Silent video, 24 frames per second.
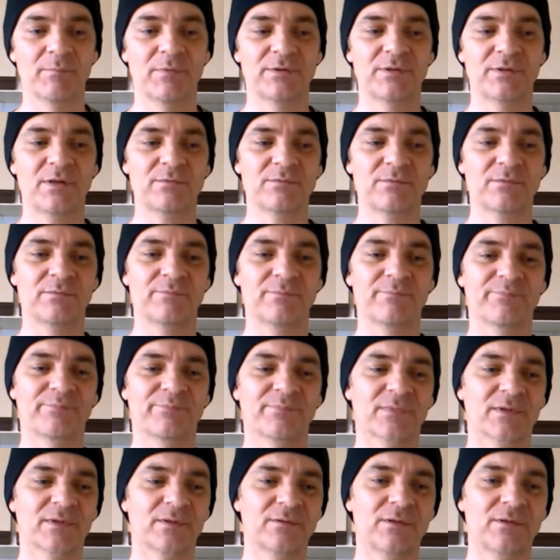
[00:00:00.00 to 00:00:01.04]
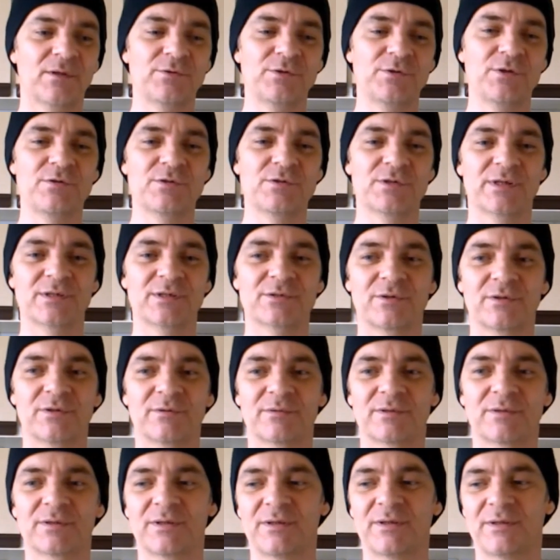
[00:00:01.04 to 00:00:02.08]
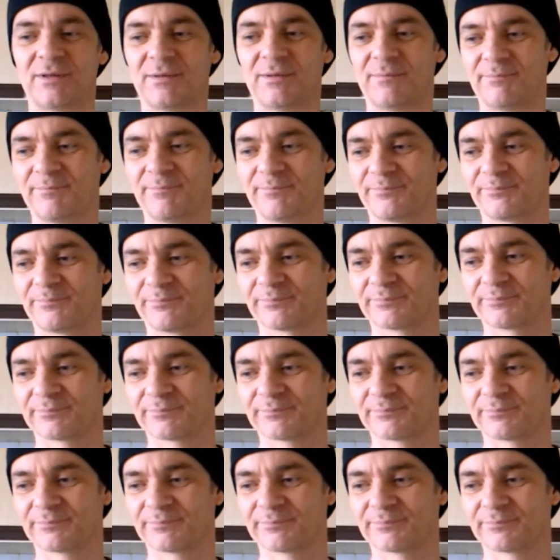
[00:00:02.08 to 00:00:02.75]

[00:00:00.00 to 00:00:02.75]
But don't don't use things like um,